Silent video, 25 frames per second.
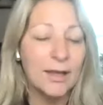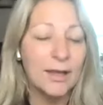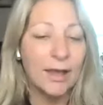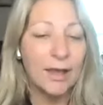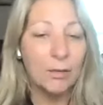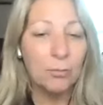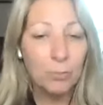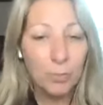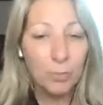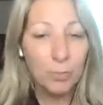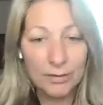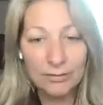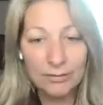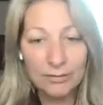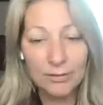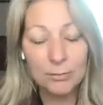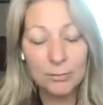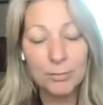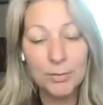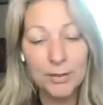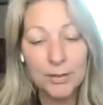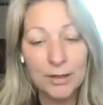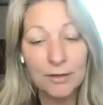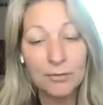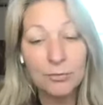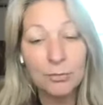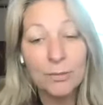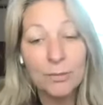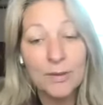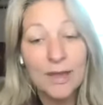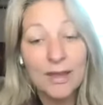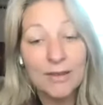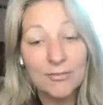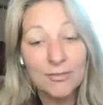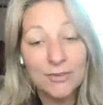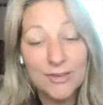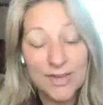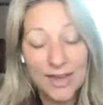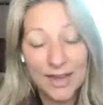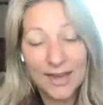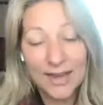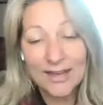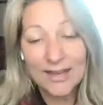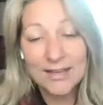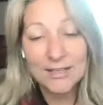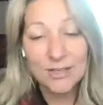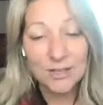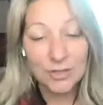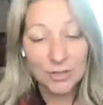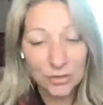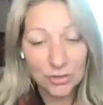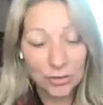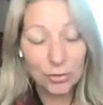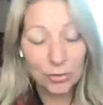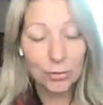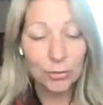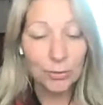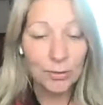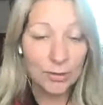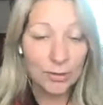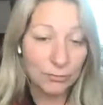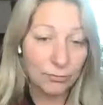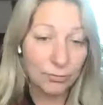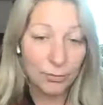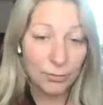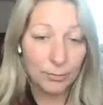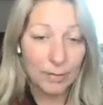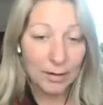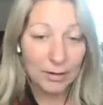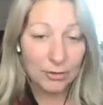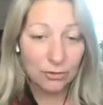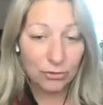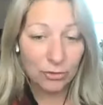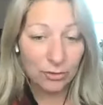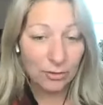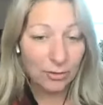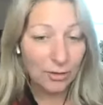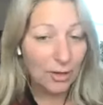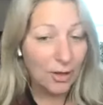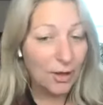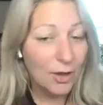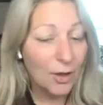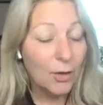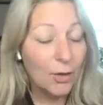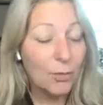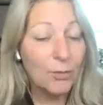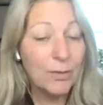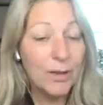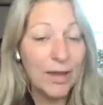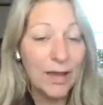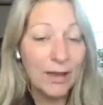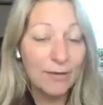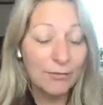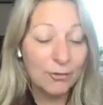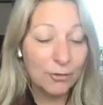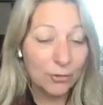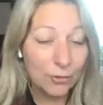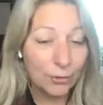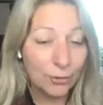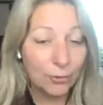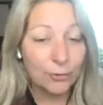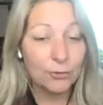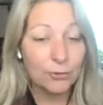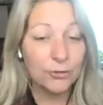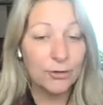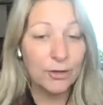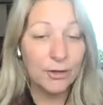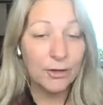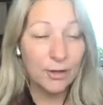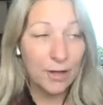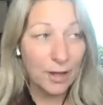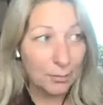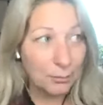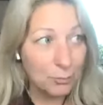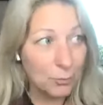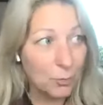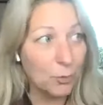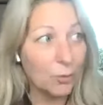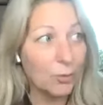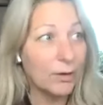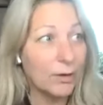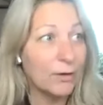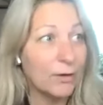and wisdom because we have gained new information. We have learned a lot more.